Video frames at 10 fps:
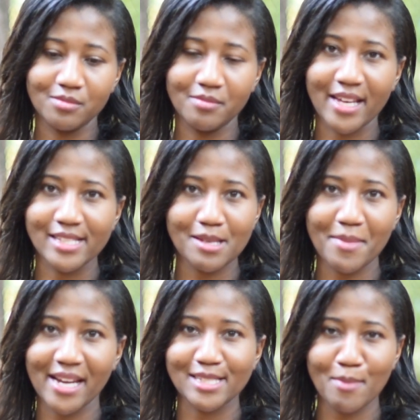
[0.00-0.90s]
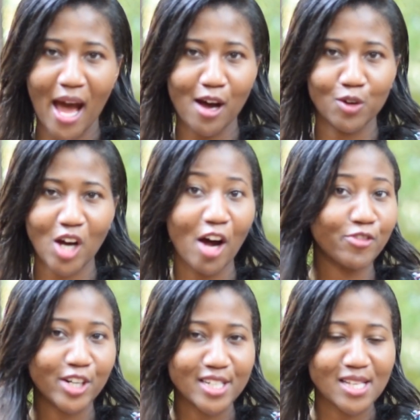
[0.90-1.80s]
making somebody smile,
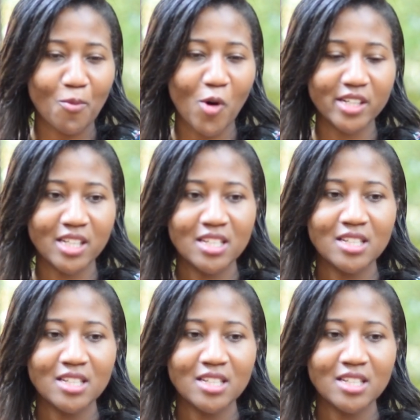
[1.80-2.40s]
comforting someone.